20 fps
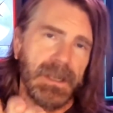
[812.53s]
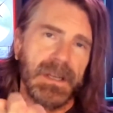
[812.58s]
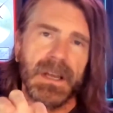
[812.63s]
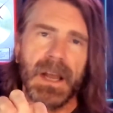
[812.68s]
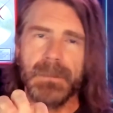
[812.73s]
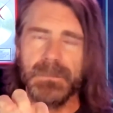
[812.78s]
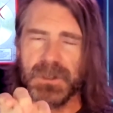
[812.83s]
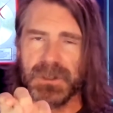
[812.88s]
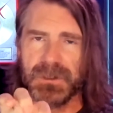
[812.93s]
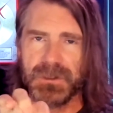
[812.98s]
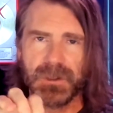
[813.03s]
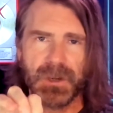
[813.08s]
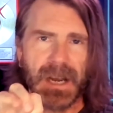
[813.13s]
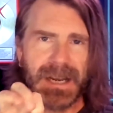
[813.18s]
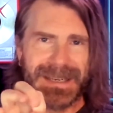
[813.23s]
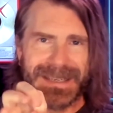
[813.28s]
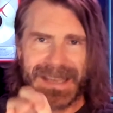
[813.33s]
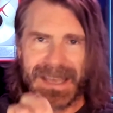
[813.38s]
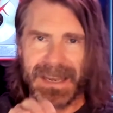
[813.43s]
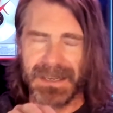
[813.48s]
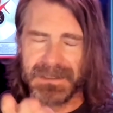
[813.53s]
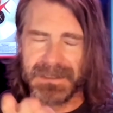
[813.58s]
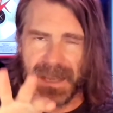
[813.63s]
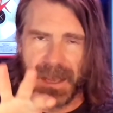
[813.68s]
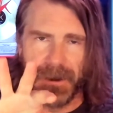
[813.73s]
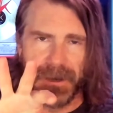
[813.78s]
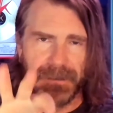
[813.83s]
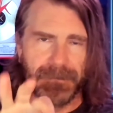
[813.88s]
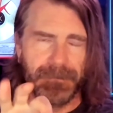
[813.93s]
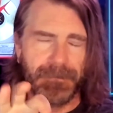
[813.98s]
I'm just trying to get it
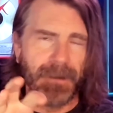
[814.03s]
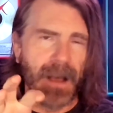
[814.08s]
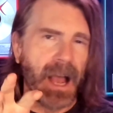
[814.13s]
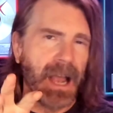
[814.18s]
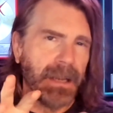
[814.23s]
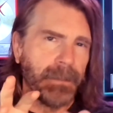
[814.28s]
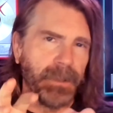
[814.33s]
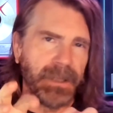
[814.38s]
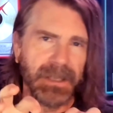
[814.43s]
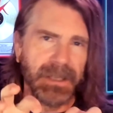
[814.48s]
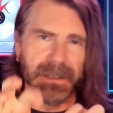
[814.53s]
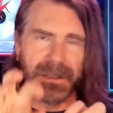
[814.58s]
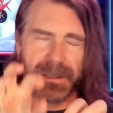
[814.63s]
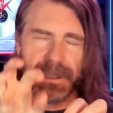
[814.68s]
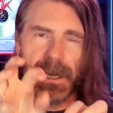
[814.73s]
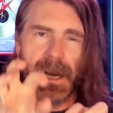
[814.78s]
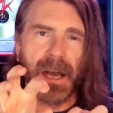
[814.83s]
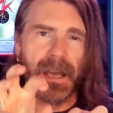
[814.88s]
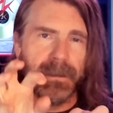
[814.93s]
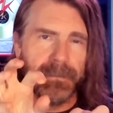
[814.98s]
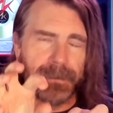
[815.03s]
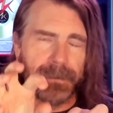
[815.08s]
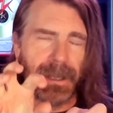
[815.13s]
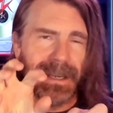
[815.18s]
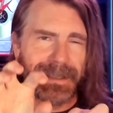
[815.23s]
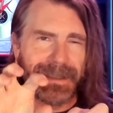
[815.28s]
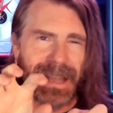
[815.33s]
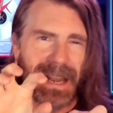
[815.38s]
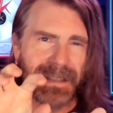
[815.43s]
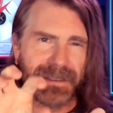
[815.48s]
sounding vibey and kind of
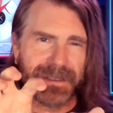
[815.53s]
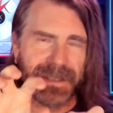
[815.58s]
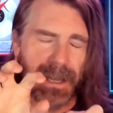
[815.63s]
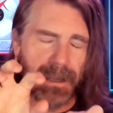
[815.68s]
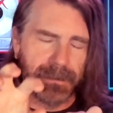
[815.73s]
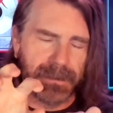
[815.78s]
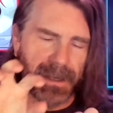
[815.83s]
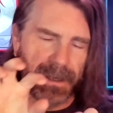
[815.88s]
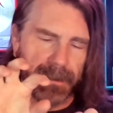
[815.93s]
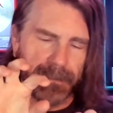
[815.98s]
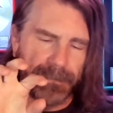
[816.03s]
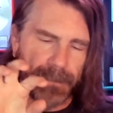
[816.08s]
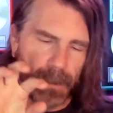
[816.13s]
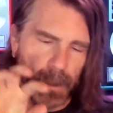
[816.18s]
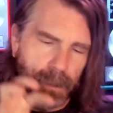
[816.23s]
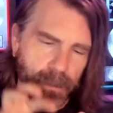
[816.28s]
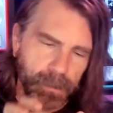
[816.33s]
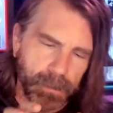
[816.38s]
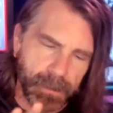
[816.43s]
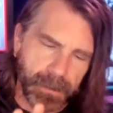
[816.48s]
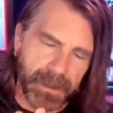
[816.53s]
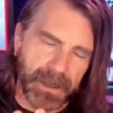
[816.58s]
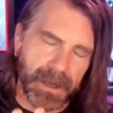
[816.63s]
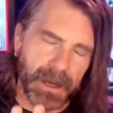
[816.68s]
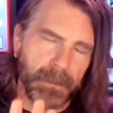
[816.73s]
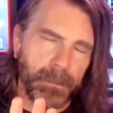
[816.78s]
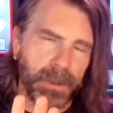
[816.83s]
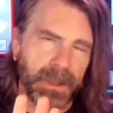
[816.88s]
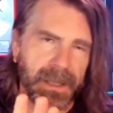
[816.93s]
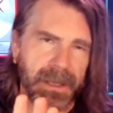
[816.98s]
like that sounds like a vocal, and then I
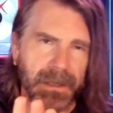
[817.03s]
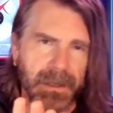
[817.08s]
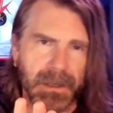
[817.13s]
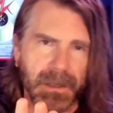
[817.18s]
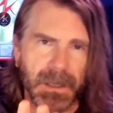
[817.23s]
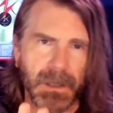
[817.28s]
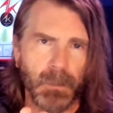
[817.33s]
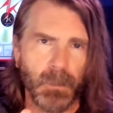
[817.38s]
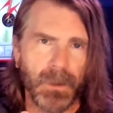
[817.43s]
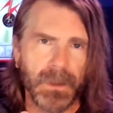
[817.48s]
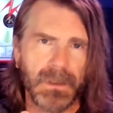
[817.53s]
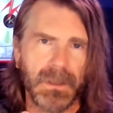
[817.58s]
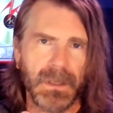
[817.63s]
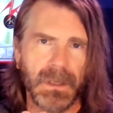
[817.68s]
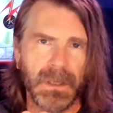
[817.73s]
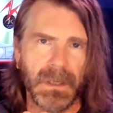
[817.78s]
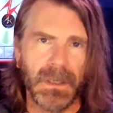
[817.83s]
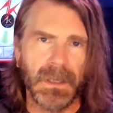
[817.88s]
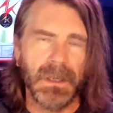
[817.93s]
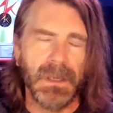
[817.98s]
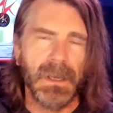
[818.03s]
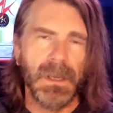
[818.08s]
blend it in with the